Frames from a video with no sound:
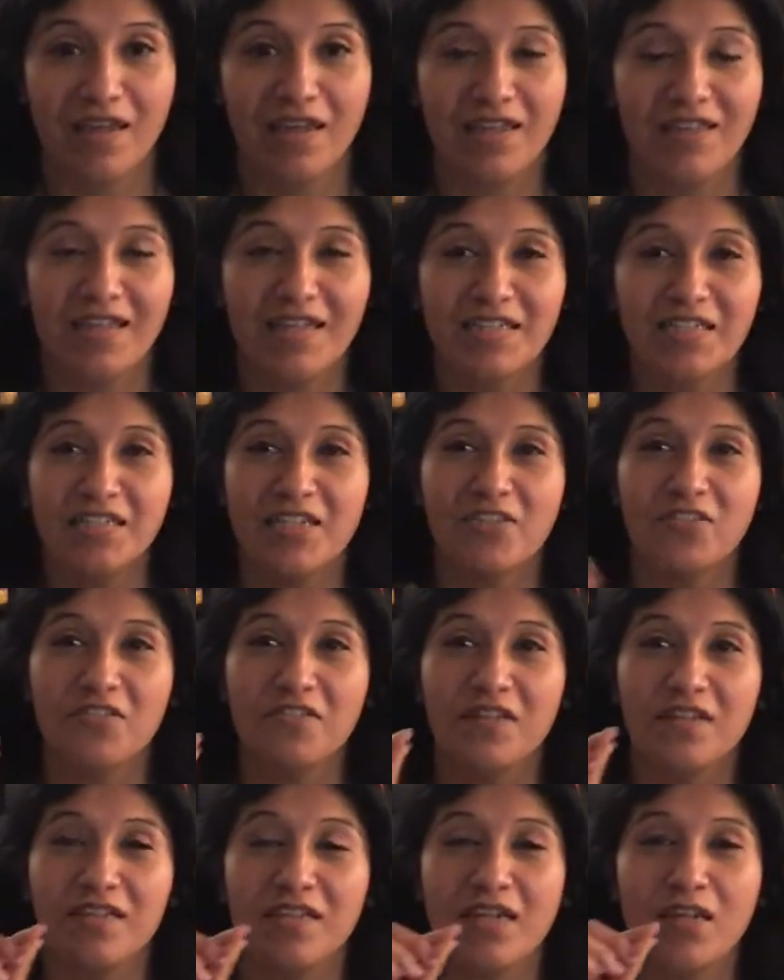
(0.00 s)
and that's another
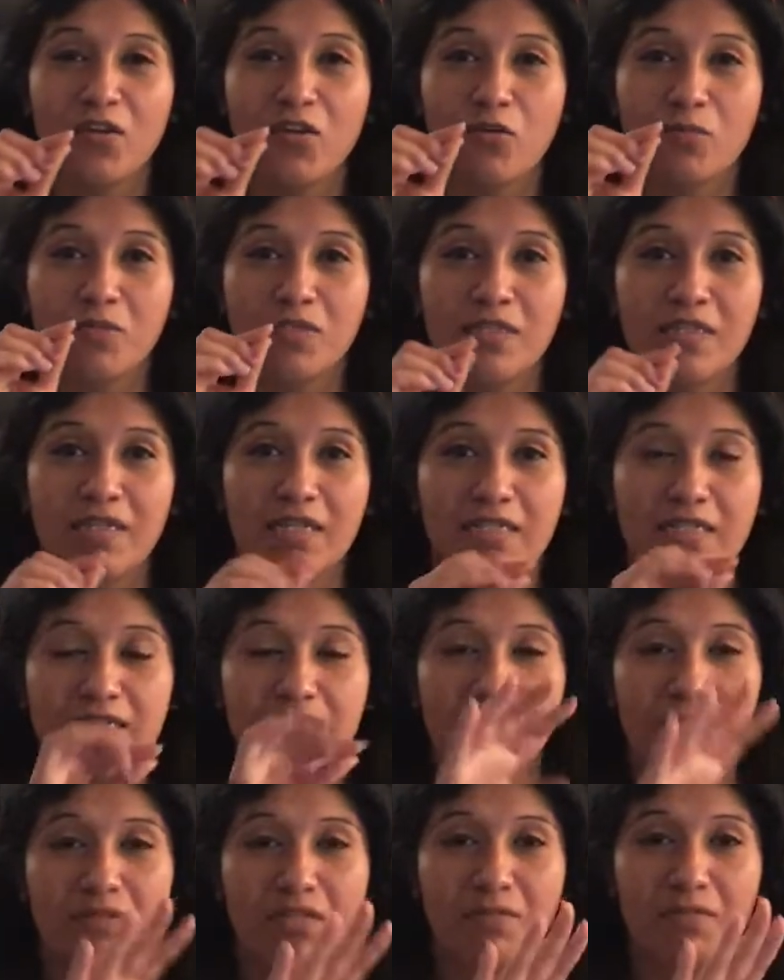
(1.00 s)
thing that I hope to get
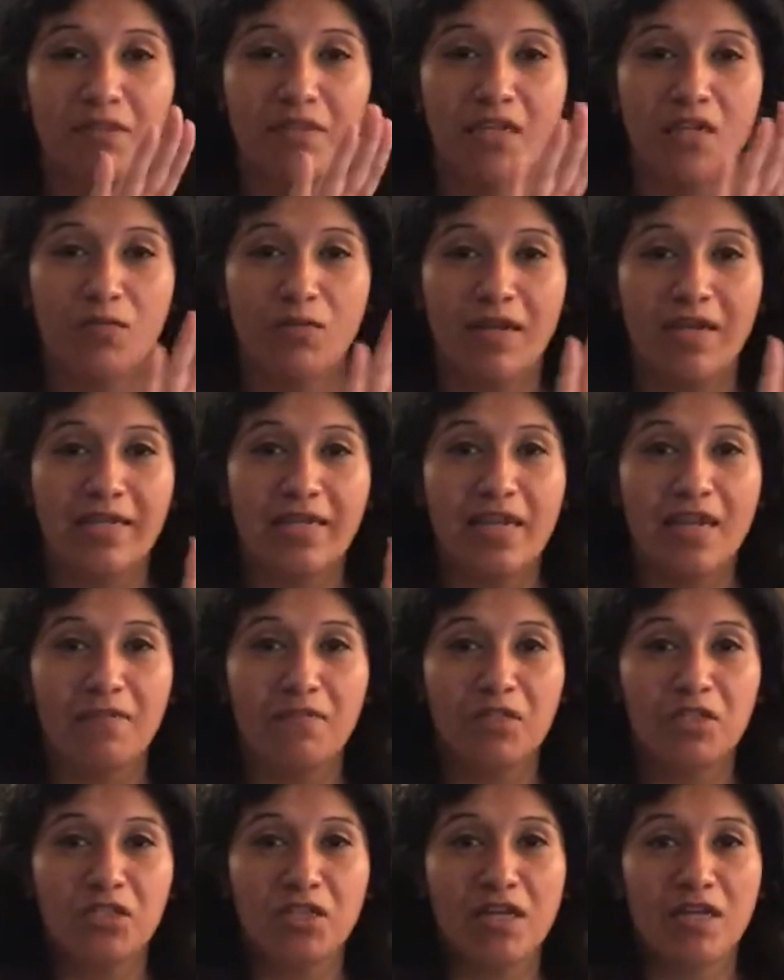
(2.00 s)
some type of thing where I can have
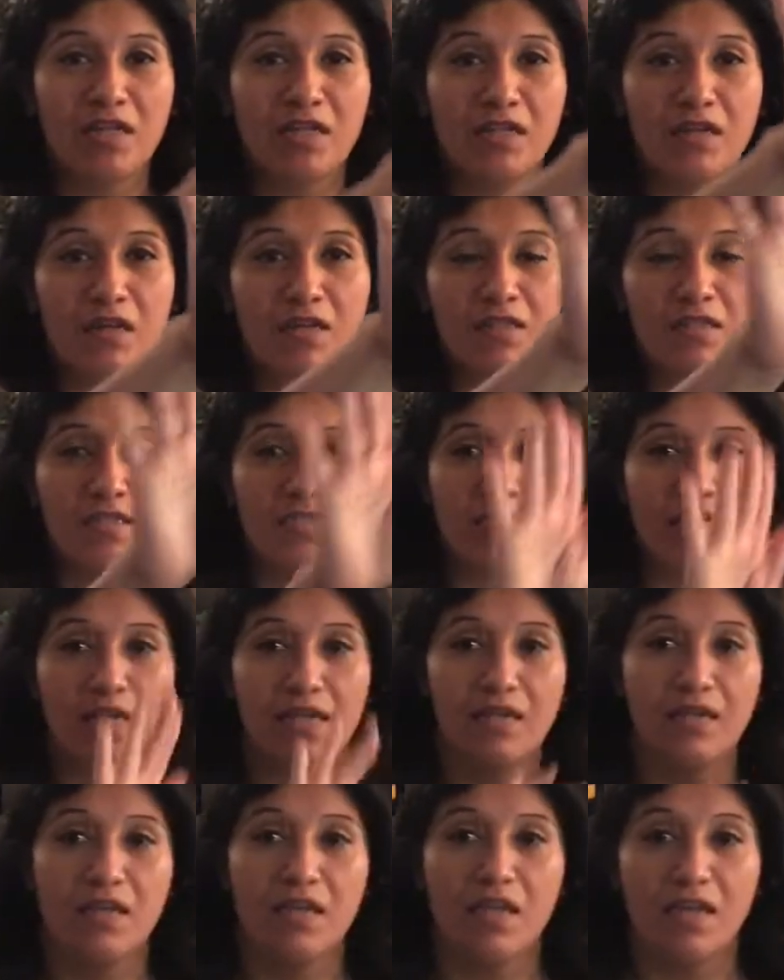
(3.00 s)
the chat like on the
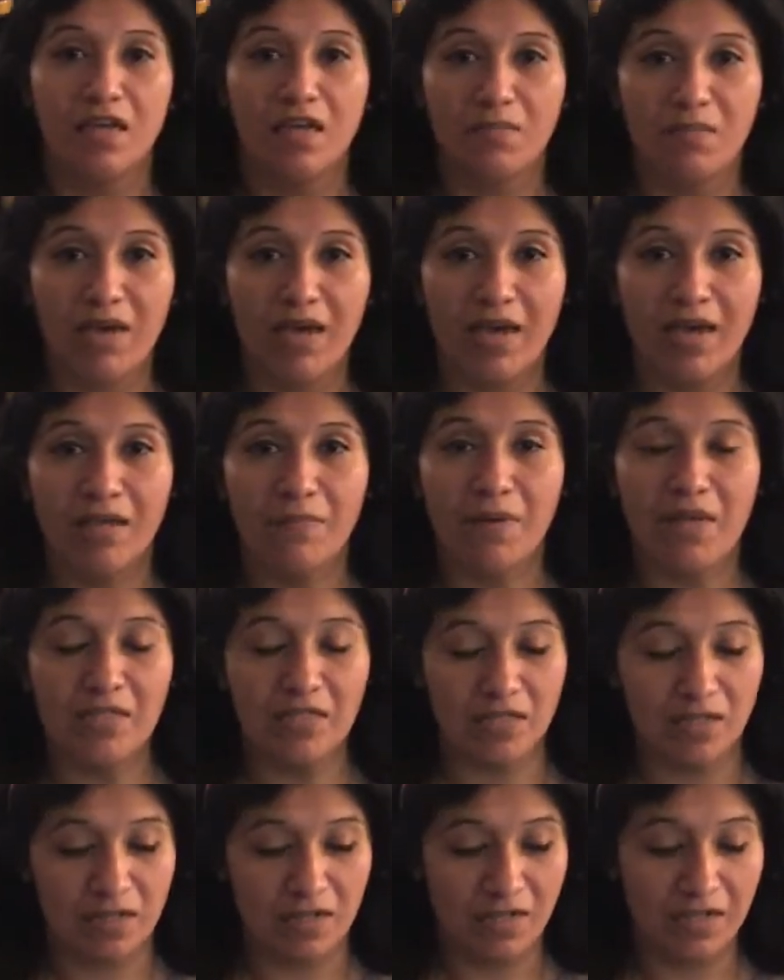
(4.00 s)
side of my iPad,
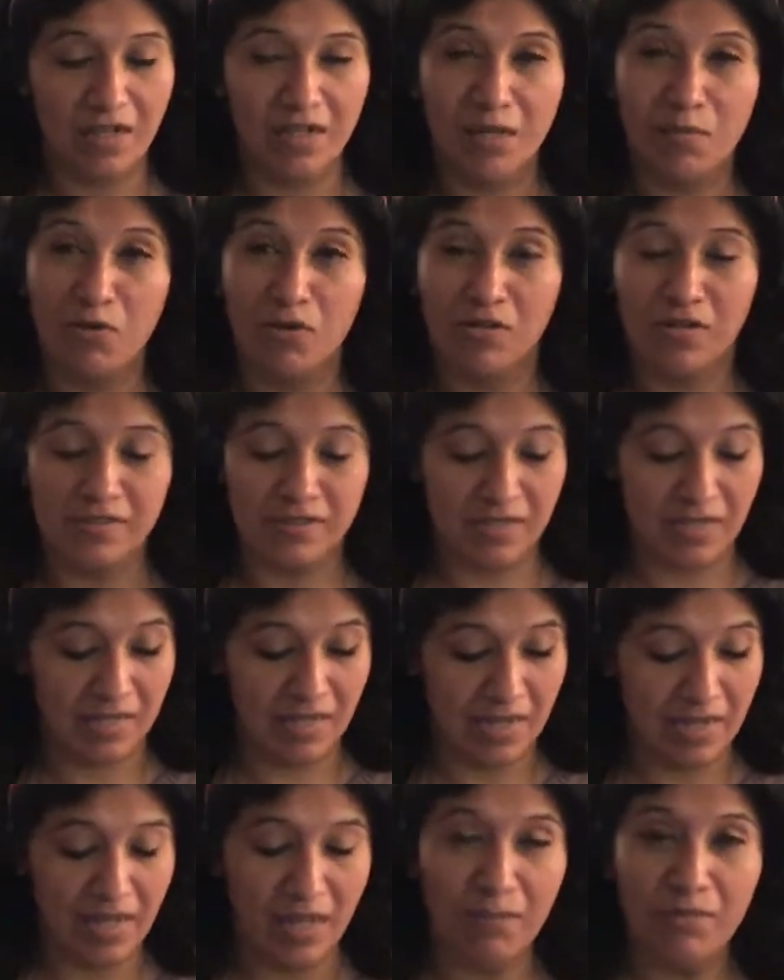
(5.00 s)
so then it kind of more looks like
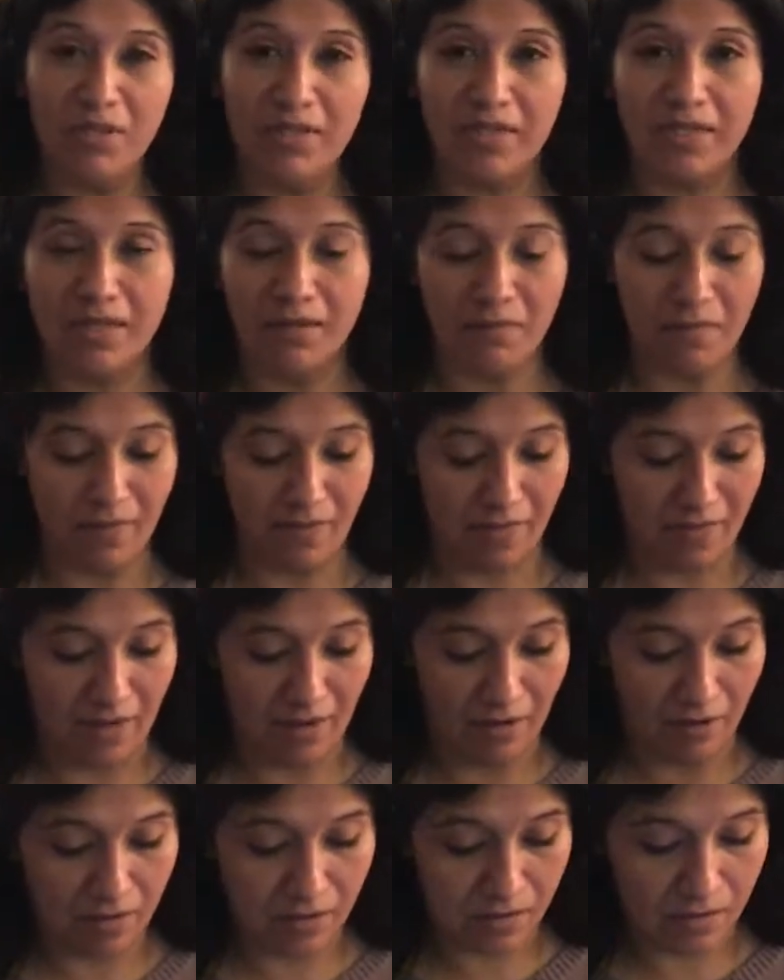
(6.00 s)
I am looking up
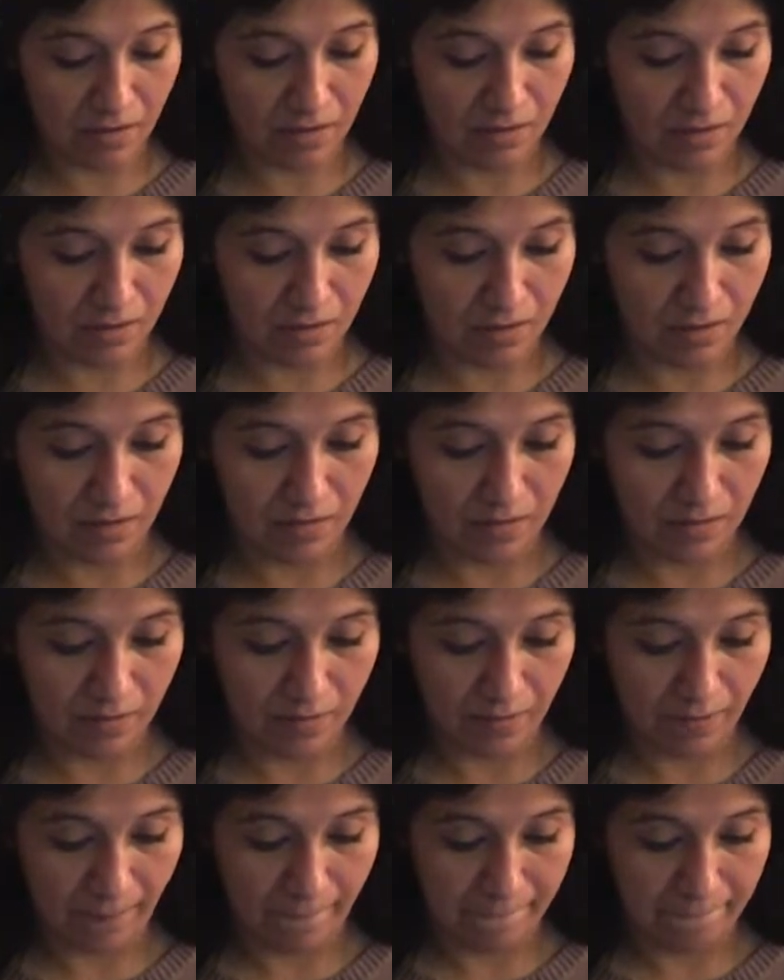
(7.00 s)
there.
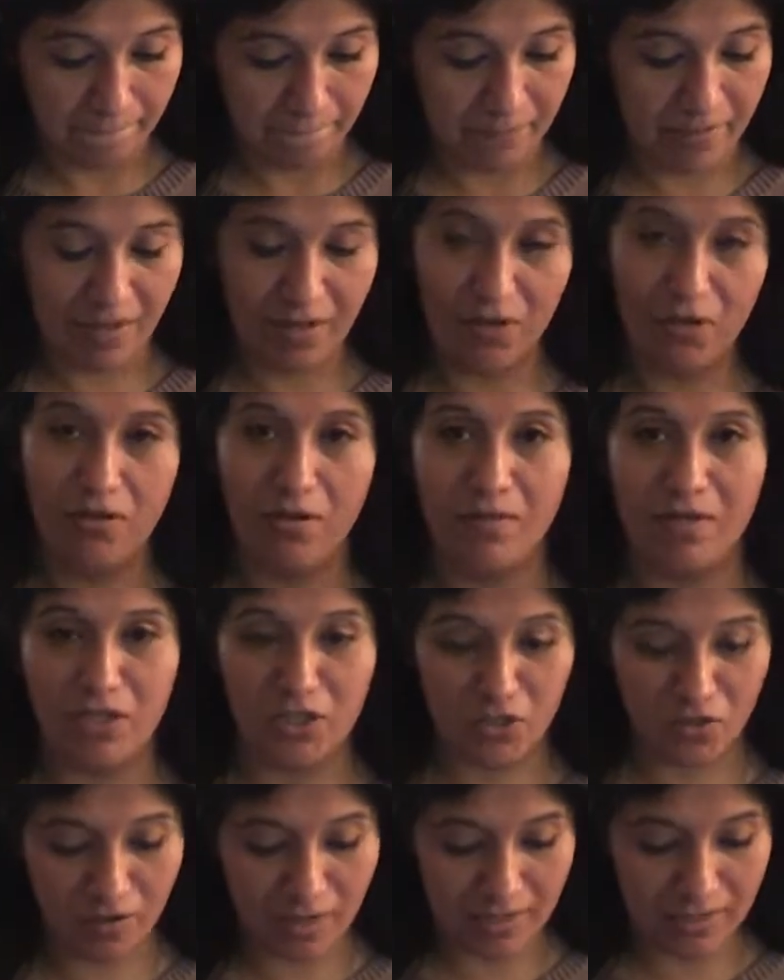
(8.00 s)
But I know, I mean,
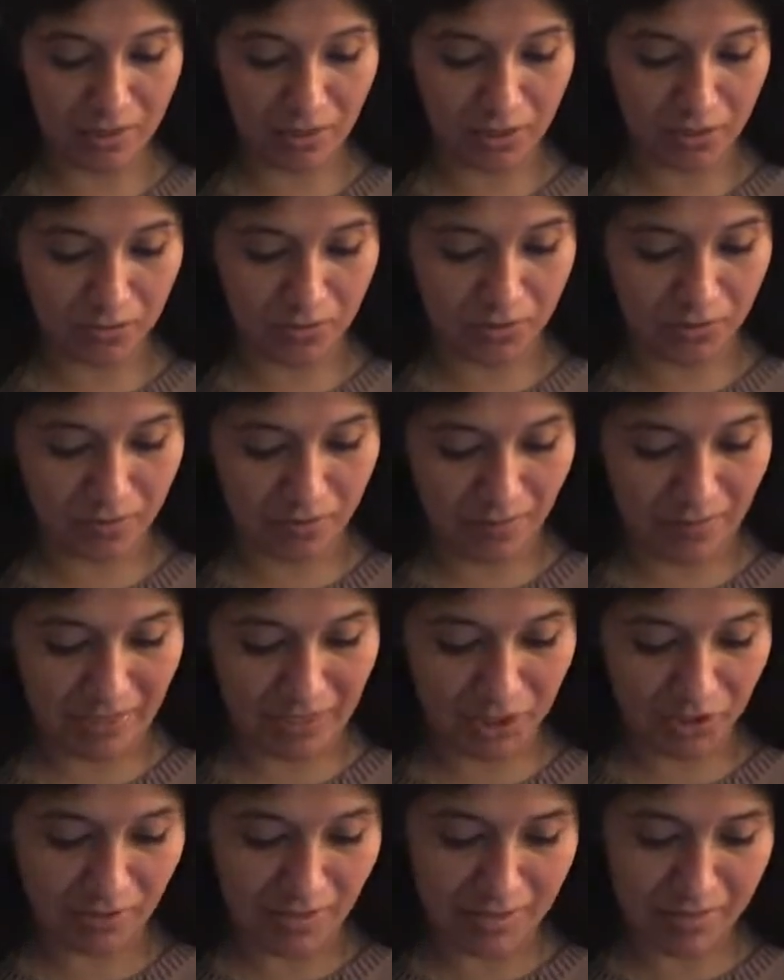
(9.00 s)
you guys are used to it, but
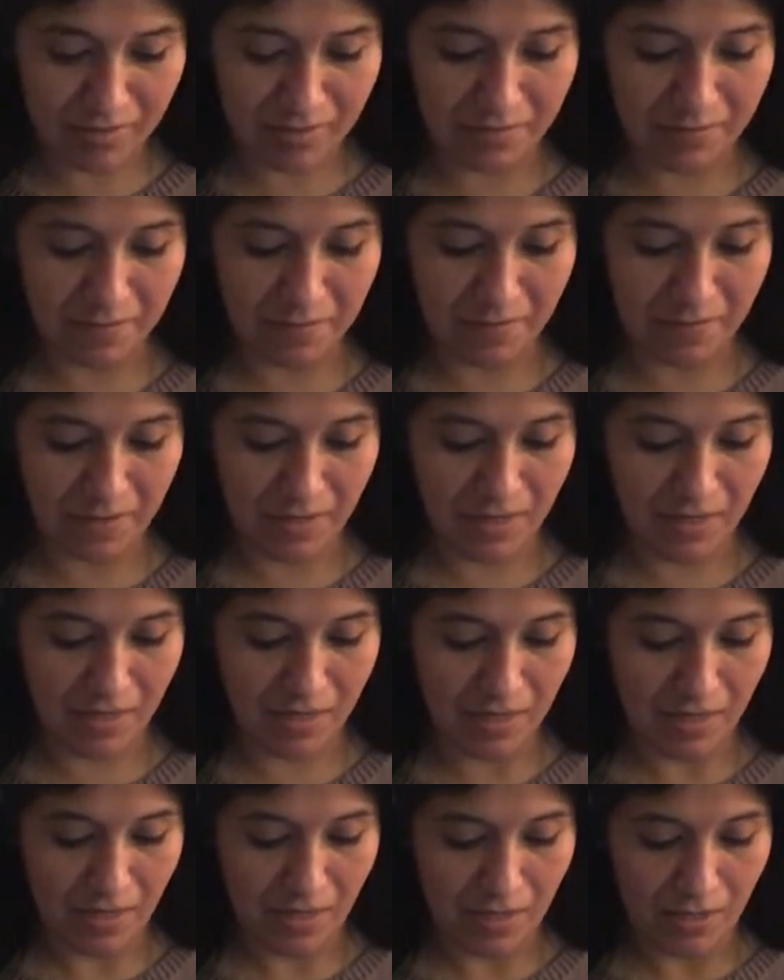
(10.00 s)
it drives
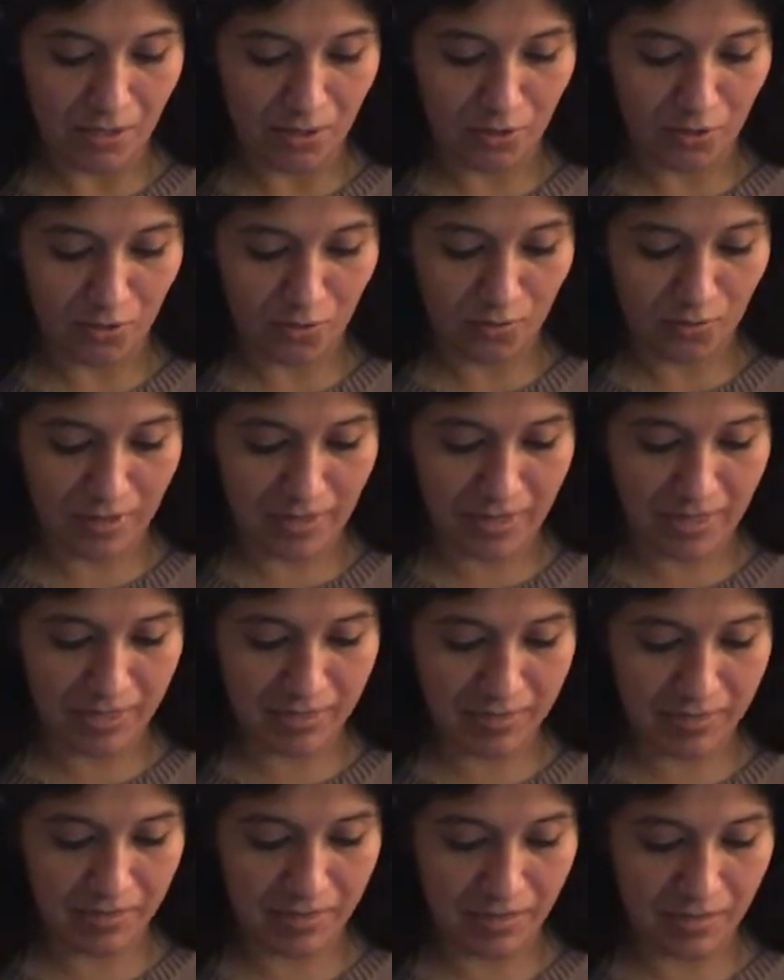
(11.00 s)
me
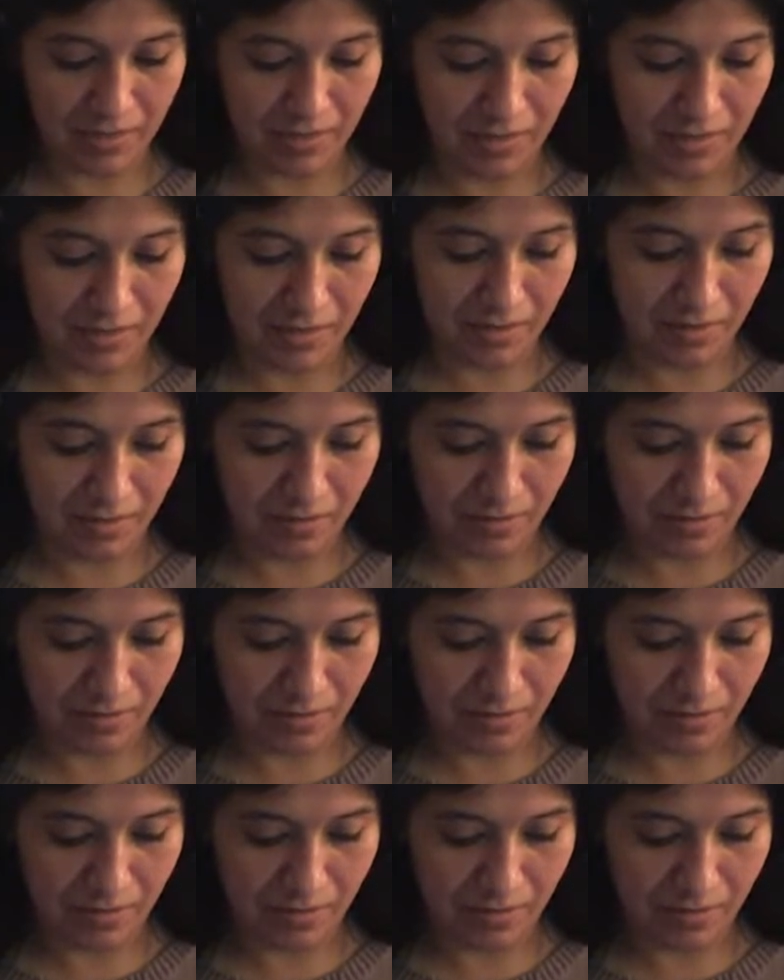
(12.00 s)
crazy.